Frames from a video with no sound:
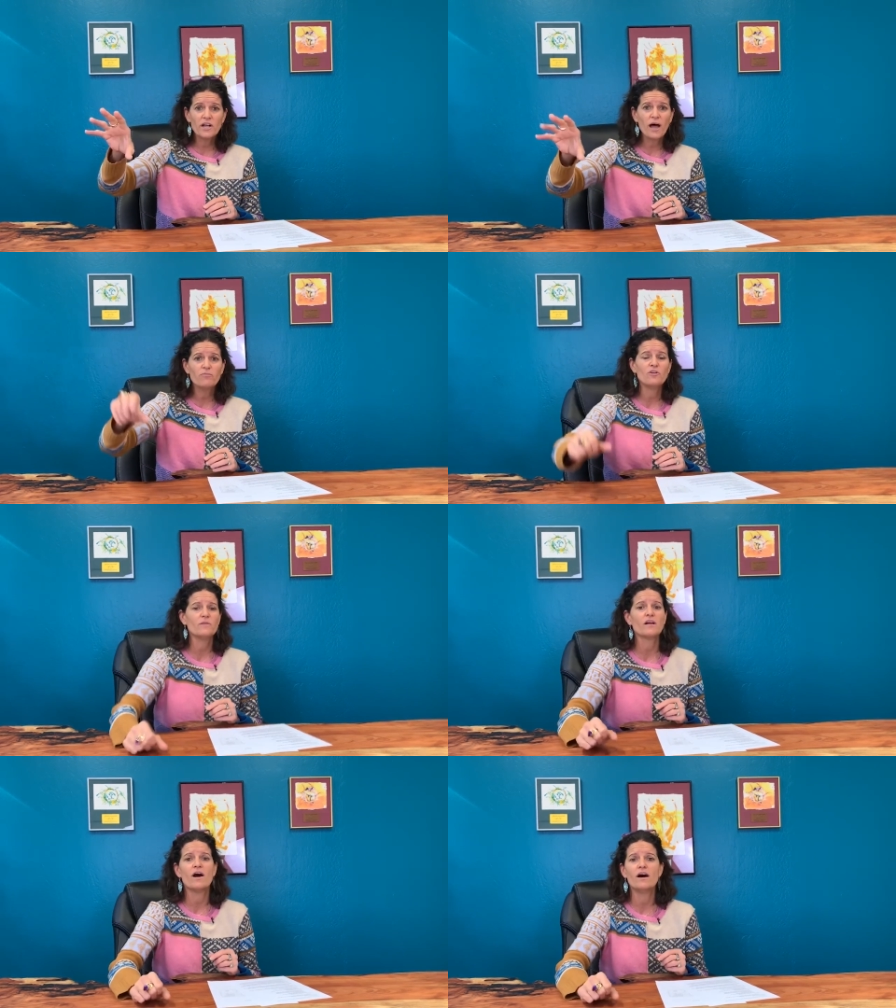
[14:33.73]
helpful in
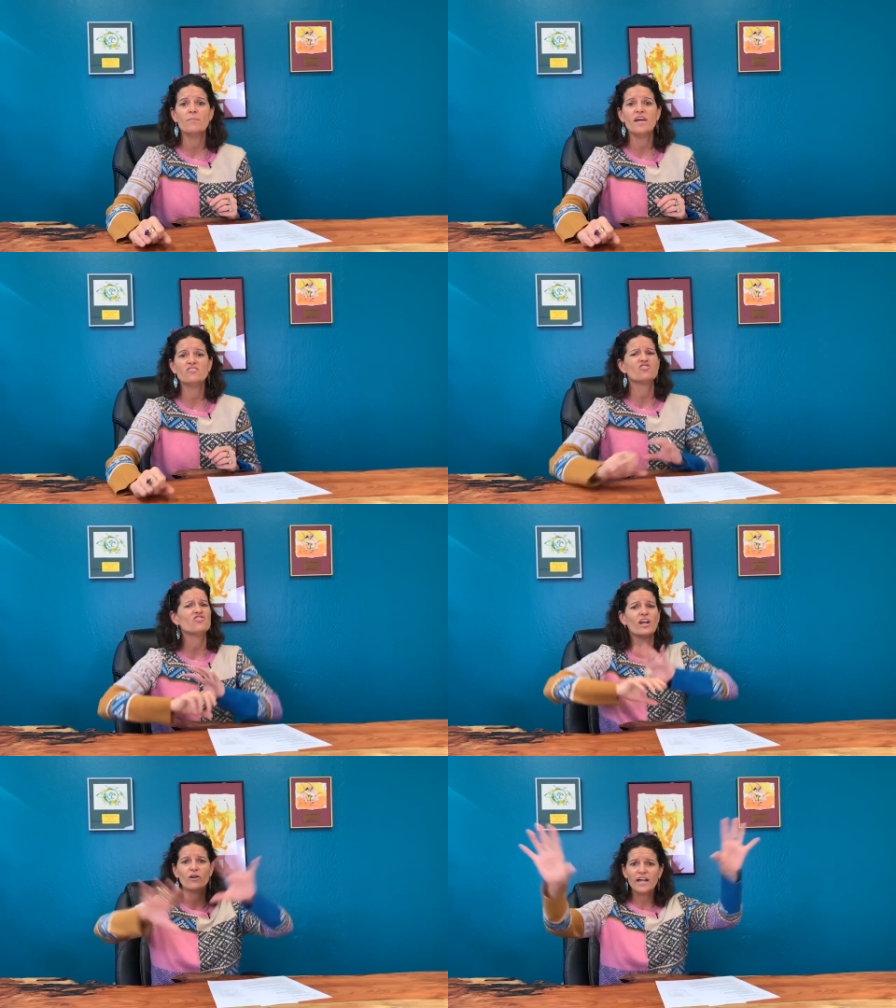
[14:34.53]
the comments,
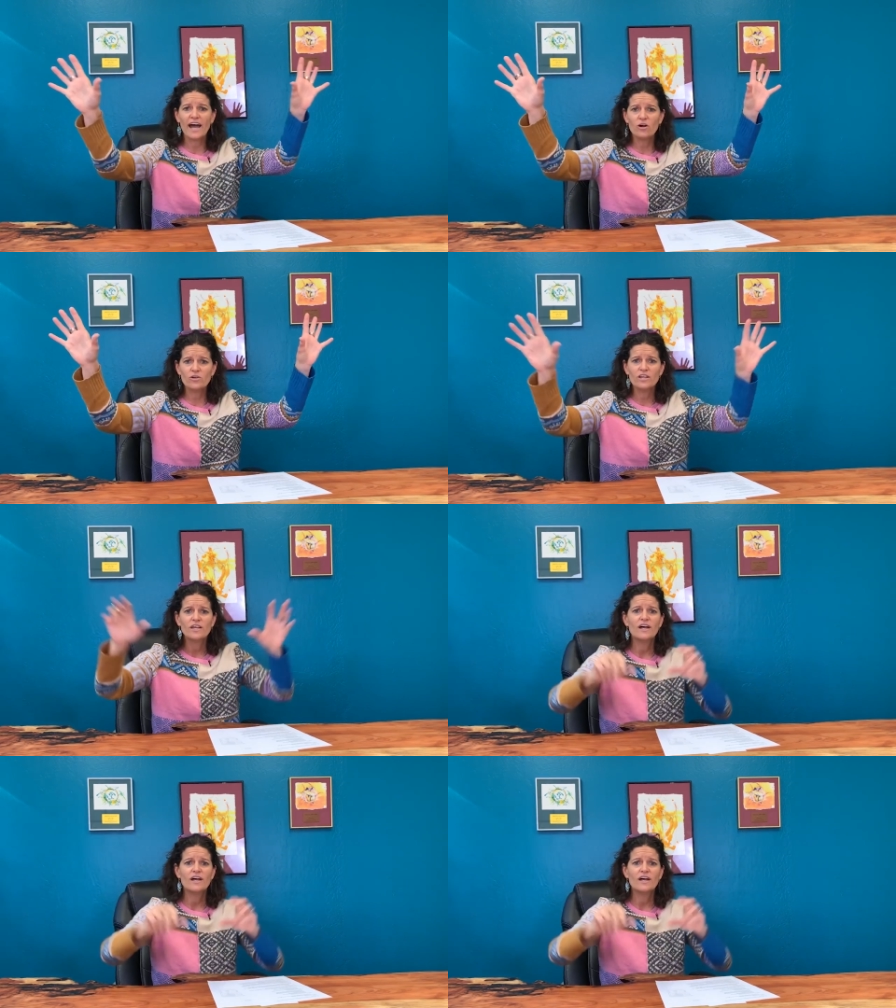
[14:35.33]
share it out.